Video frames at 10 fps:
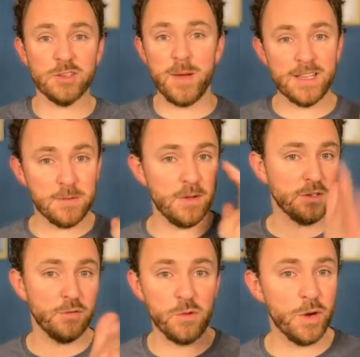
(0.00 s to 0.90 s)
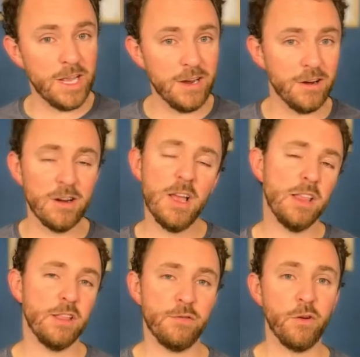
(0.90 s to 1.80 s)
Basketball. So if you want to hear
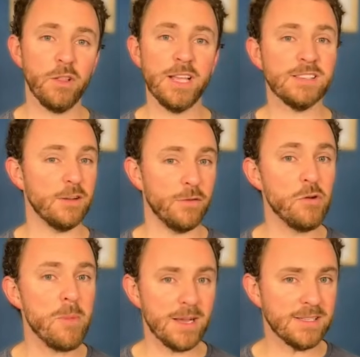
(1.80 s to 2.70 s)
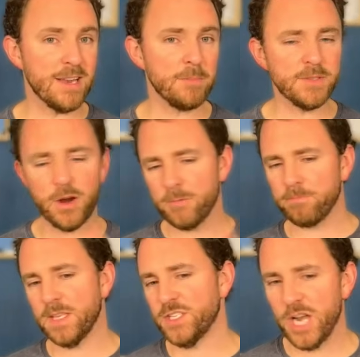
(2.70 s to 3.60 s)
the full list of who my snubs are,
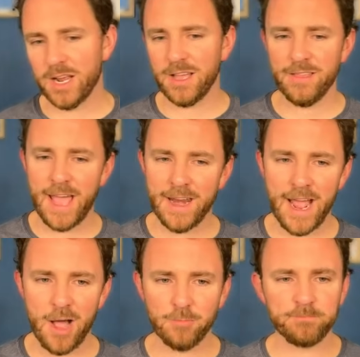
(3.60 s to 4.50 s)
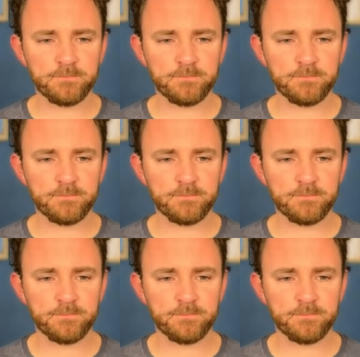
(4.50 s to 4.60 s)
check that out.